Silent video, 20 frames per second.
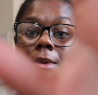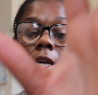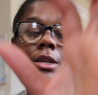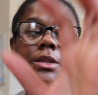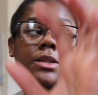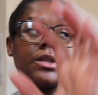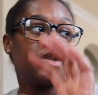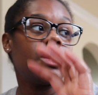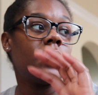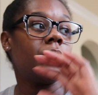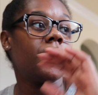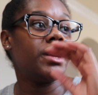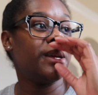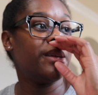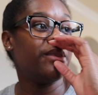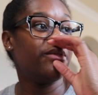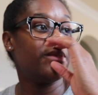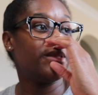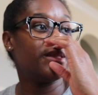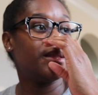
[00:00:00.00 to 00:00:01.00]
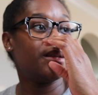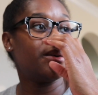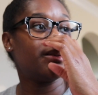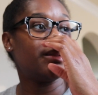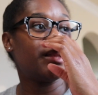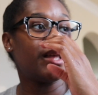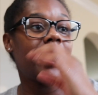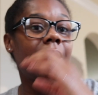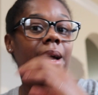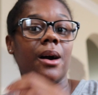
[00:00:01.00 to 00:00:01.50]
So even though
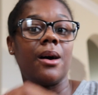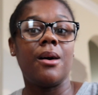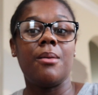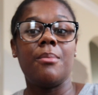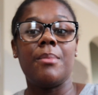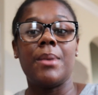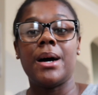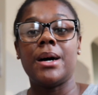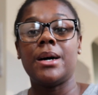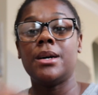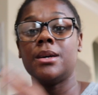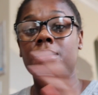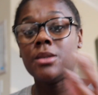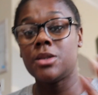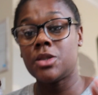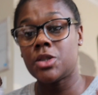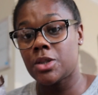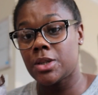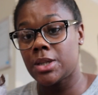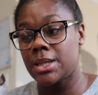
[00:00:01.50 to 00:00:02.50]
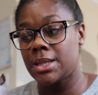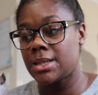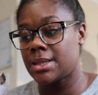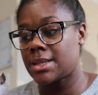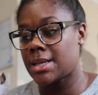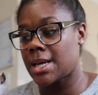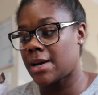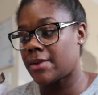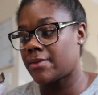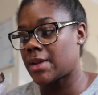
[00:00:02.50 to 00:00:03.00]
like all my other
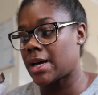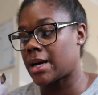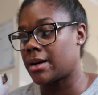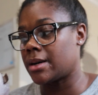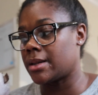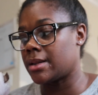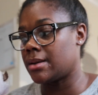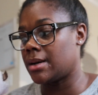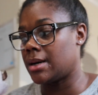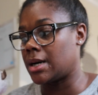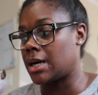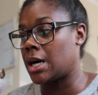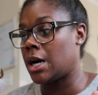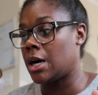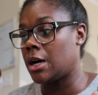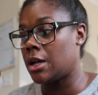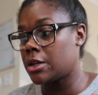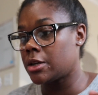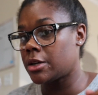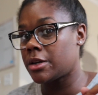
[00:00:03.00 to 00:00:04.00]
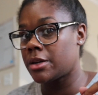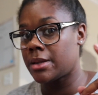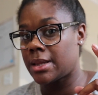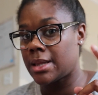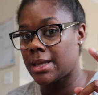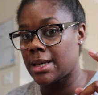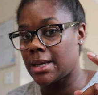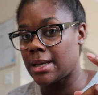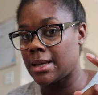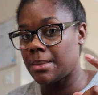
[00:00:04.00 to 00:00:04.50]
trees have like a color
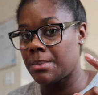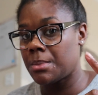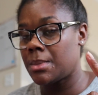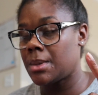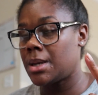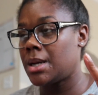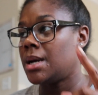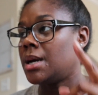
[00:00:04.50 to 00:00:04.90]
theme